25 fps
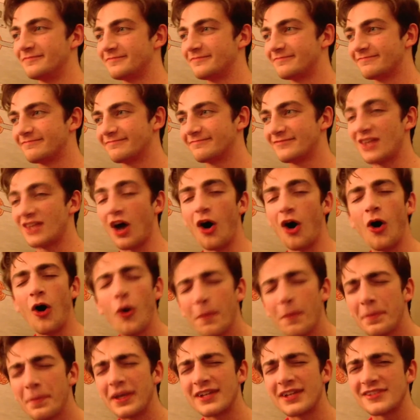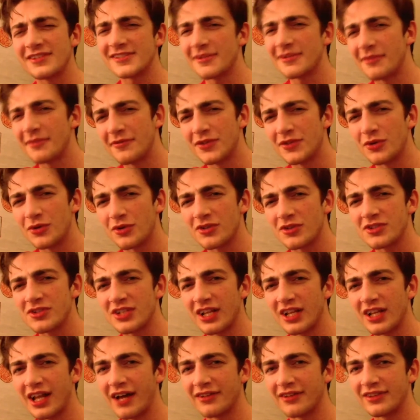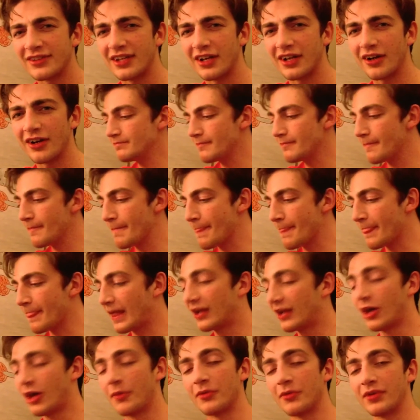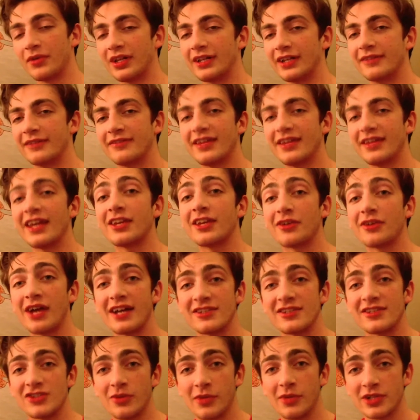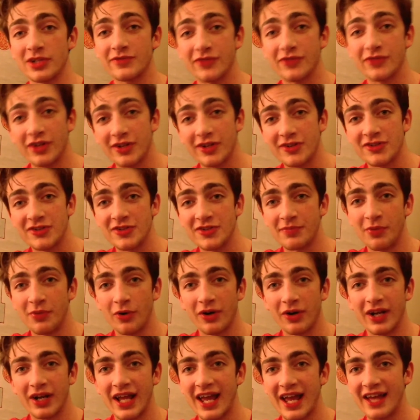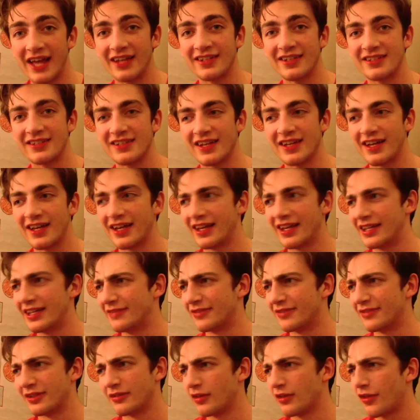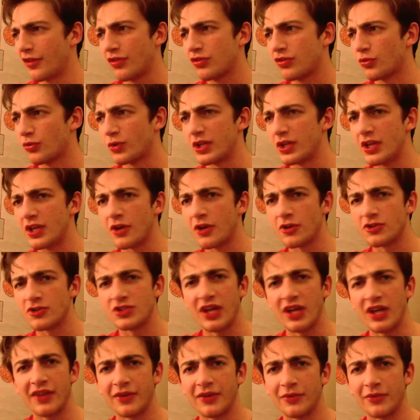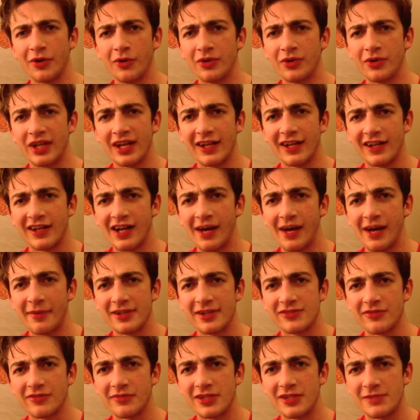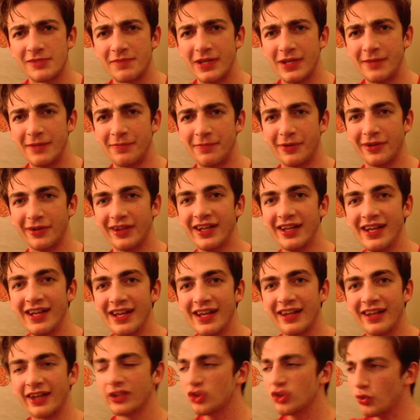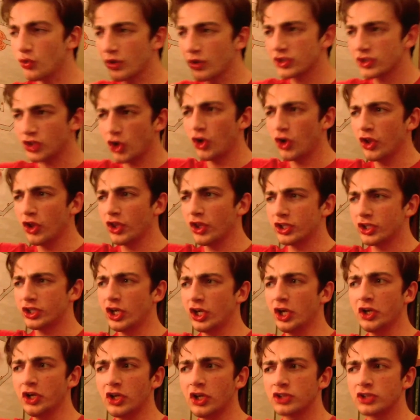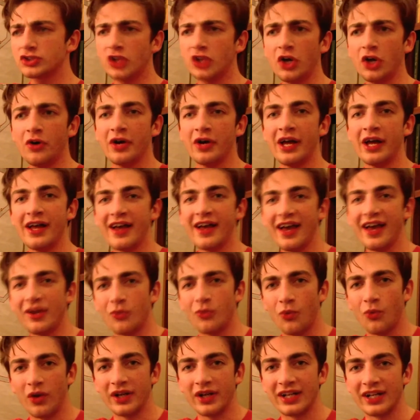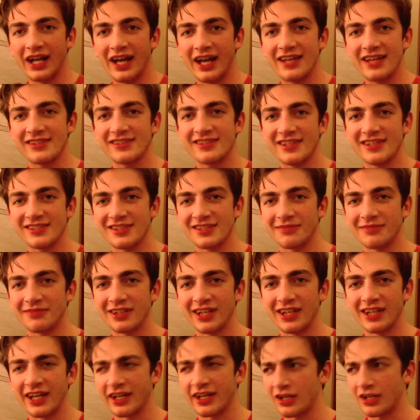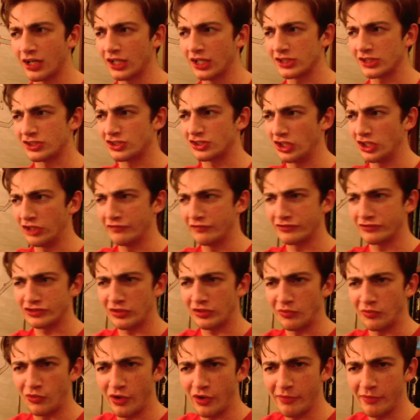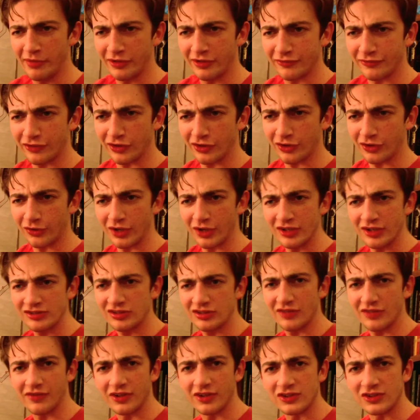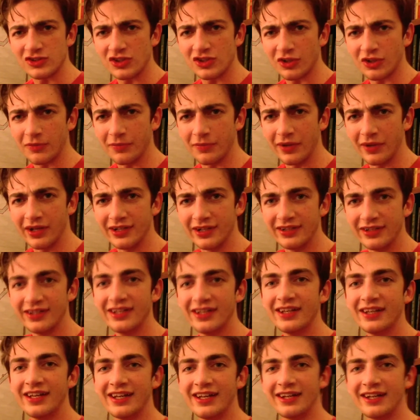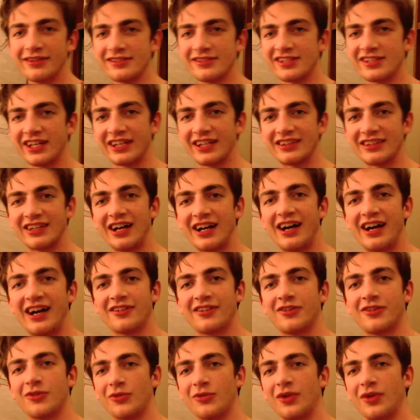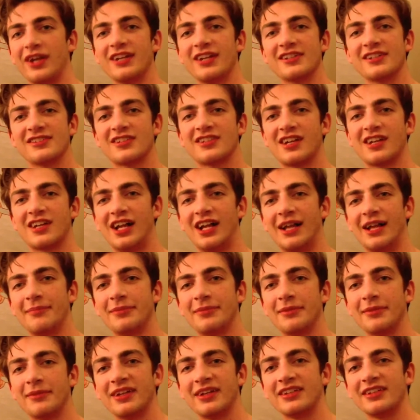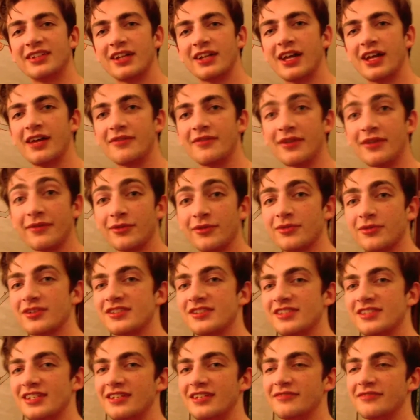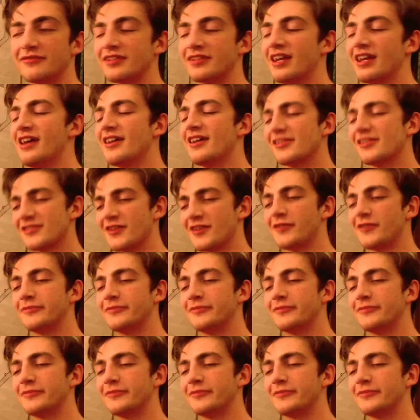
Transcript: hoping some of you are still out there. No, but really, thank you guys so much for all your support, and even 3 years down the road, getting comments from these people like, "The Return of the King, let's go!" I had one guy say something like, "Save some women for the rest of us there, bud." And it was like the greatest compliment that I have ever received. So,